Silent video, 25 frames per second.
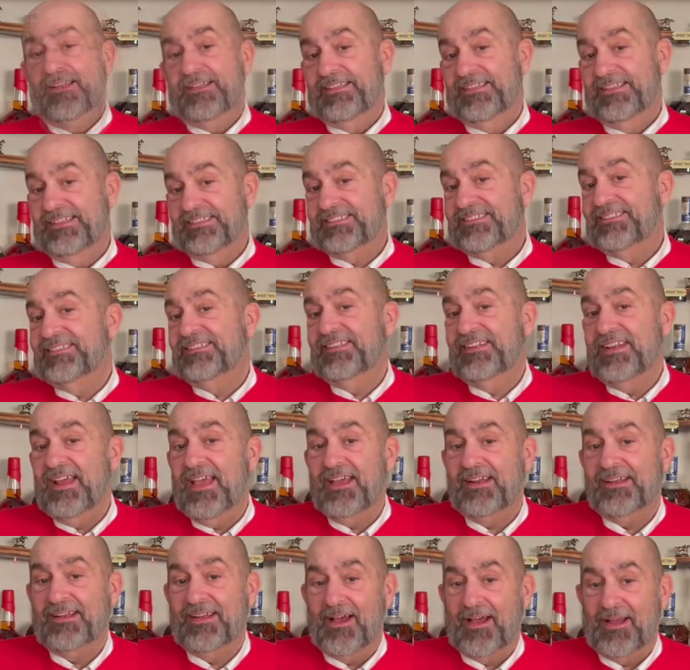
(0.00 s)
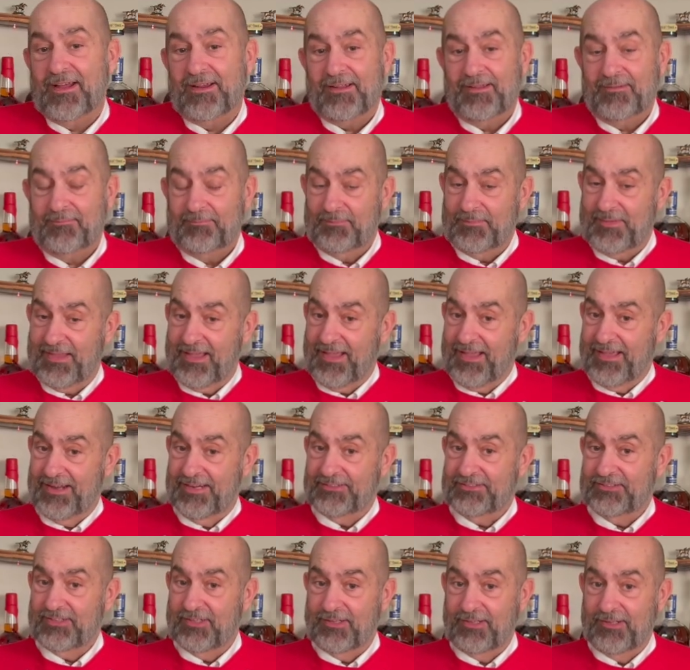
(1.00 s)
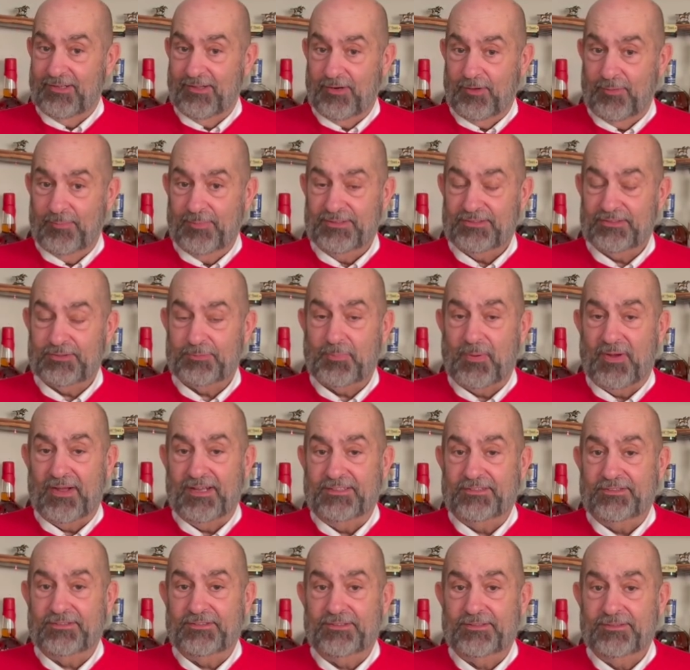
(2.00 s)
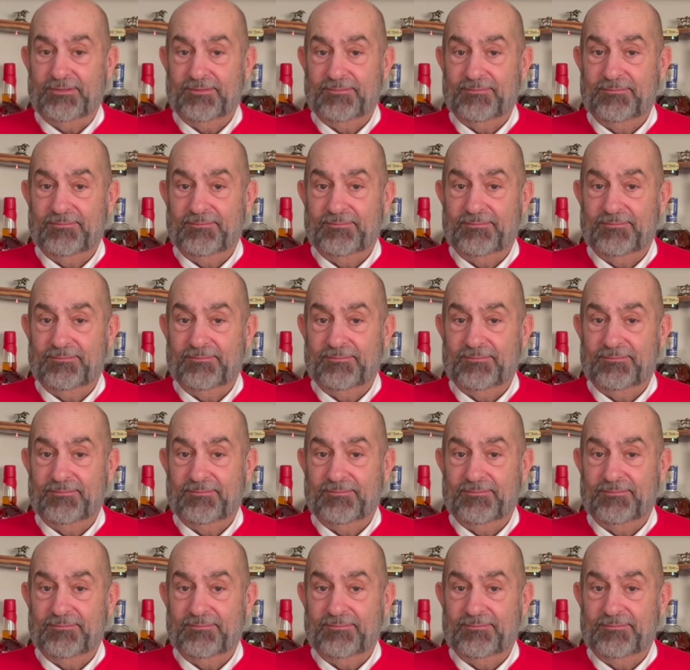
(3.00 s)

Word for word: This is an eggnog, and it's a little bit spiced,